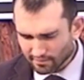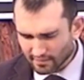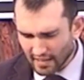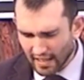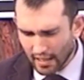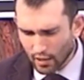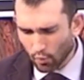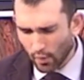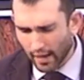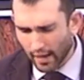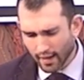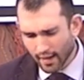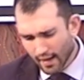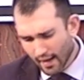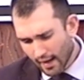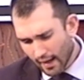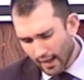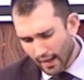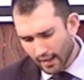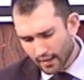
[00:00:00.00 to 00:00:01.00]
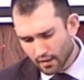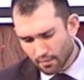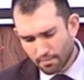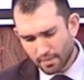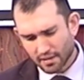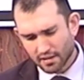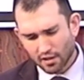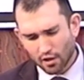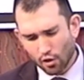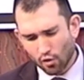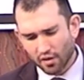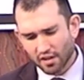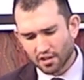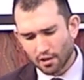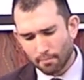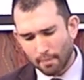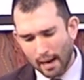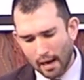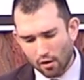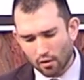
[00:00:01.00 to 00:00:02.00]
Anyway, Nabisco is
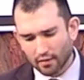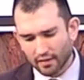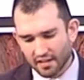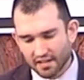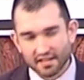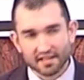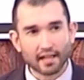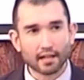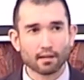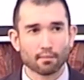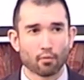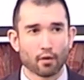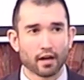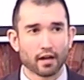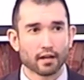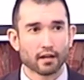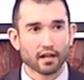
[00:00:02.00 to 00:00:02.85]
apparently celebrating